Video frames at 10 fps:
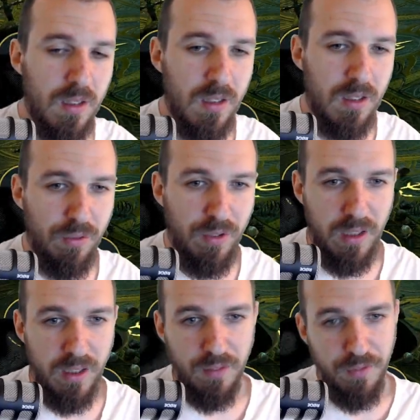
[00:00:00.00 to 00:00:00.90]
Really
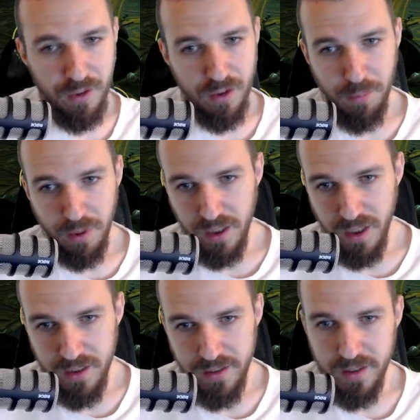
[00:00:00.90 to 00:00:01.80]
nothing
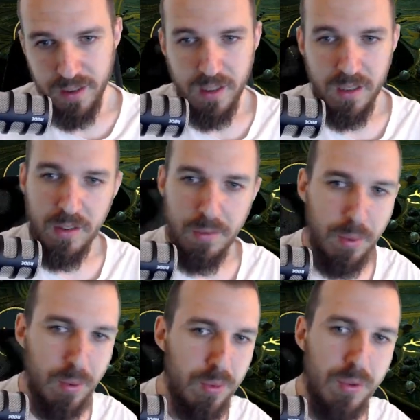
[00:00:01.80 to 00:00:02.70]
complicated. You
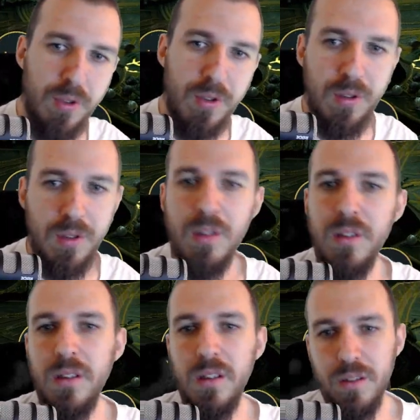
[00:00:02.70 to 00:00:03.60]
boost,
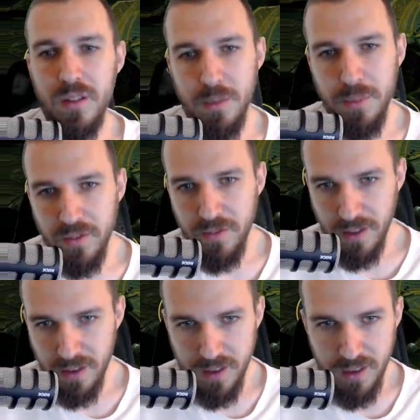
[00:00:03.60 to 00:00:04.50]
you debuff with
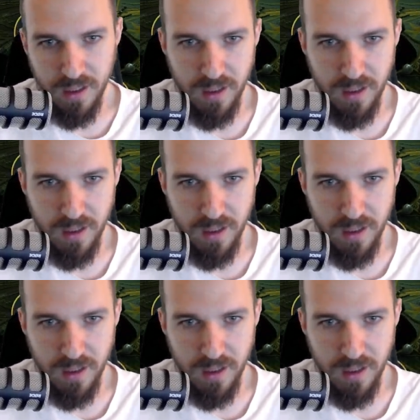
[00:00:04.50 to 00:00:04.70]
Lydia,